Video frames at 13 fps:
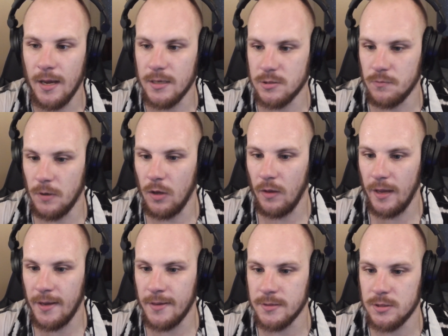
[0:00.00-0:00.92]
as
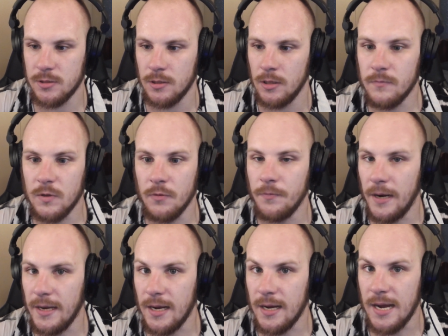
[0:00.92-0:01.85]
well as the
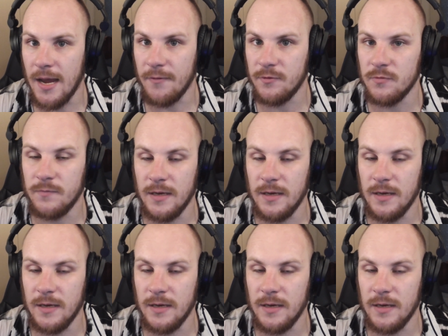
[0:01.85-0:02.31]
way I have to